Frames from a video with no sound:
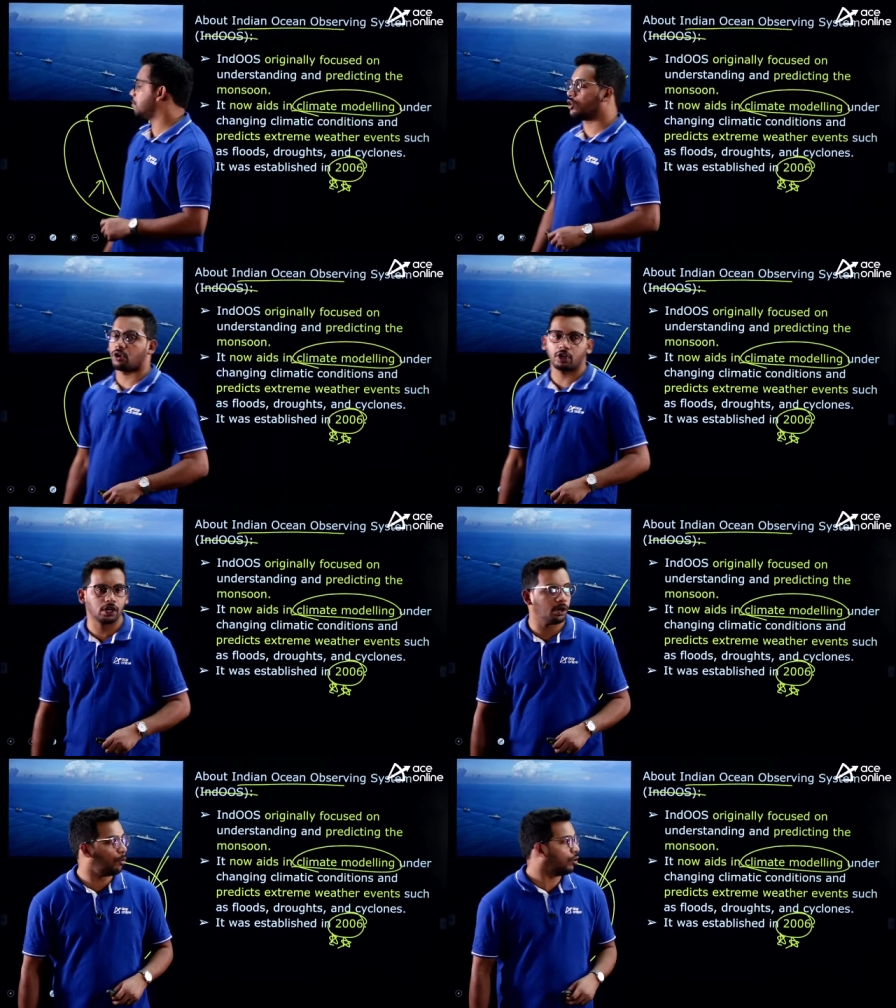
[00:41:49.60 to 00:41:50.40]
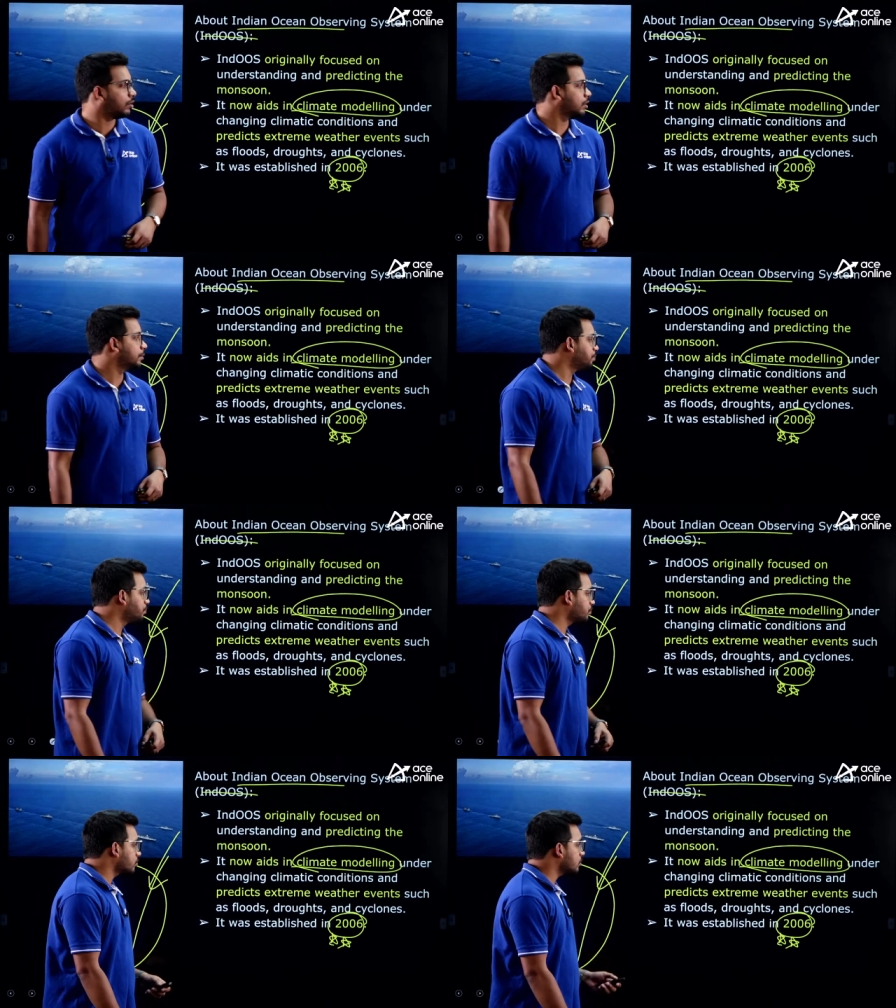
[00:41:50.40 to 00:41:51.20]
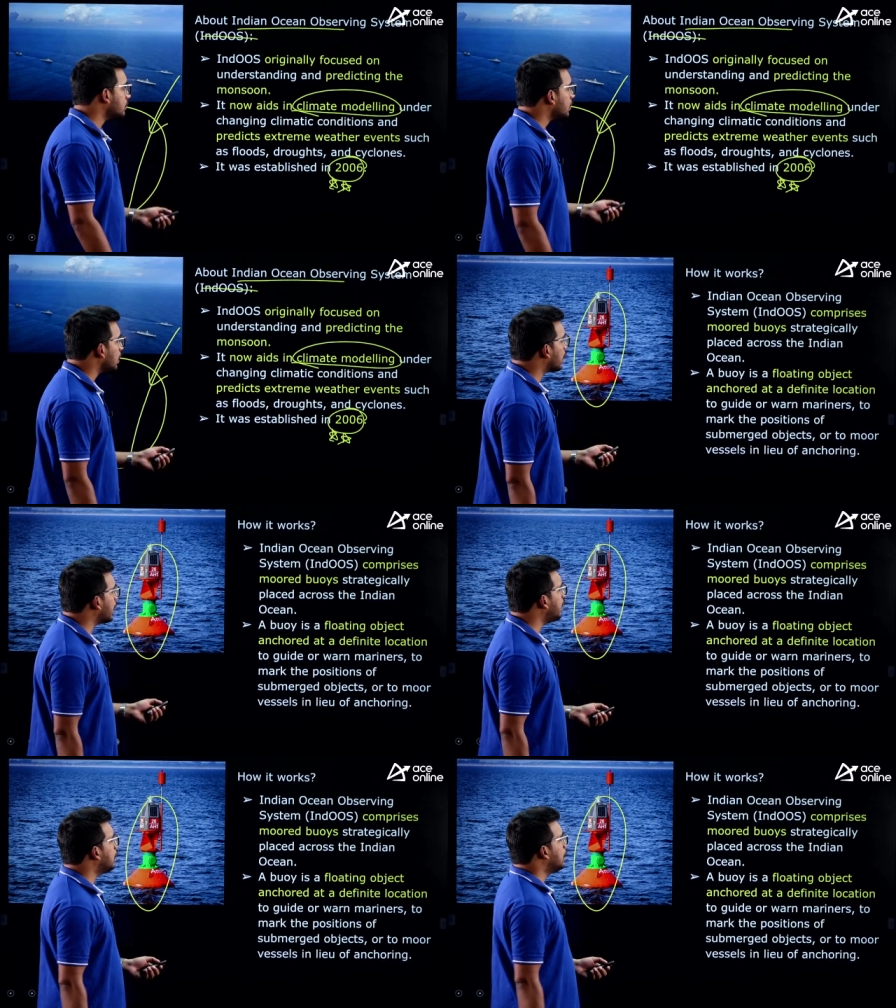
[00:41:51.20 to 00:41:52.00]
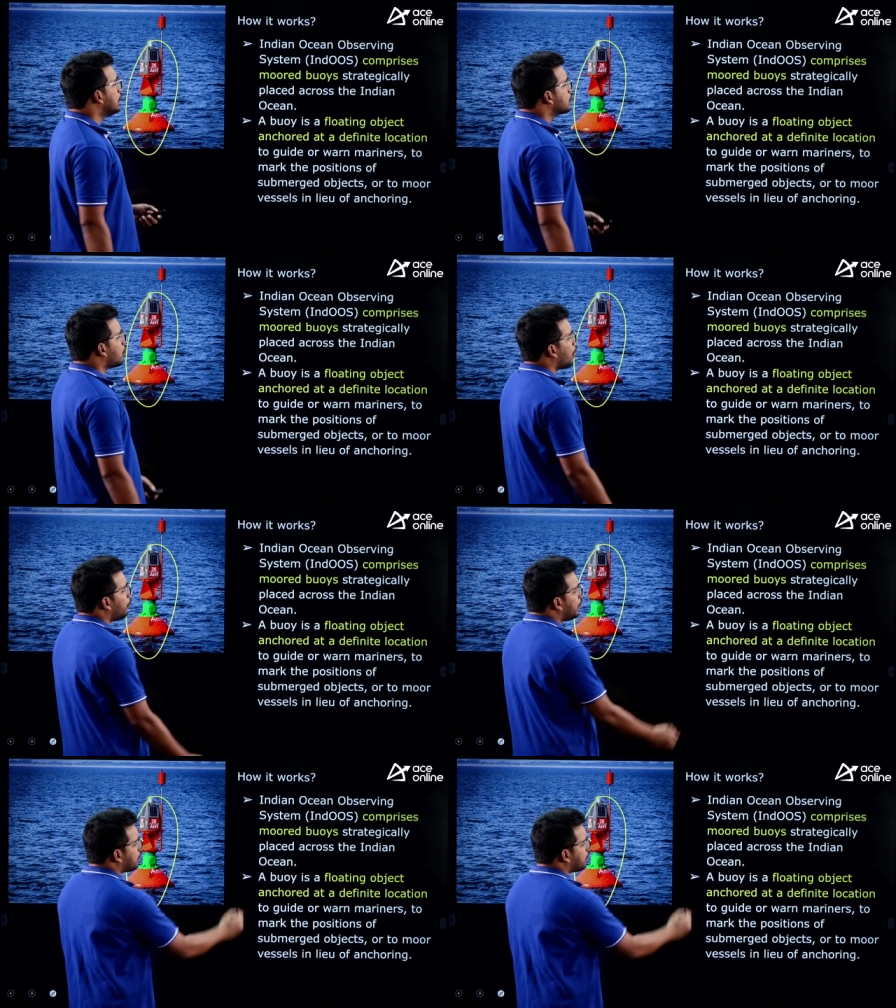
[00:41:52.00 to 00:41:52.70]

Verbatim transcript: we are talking about, right. So how it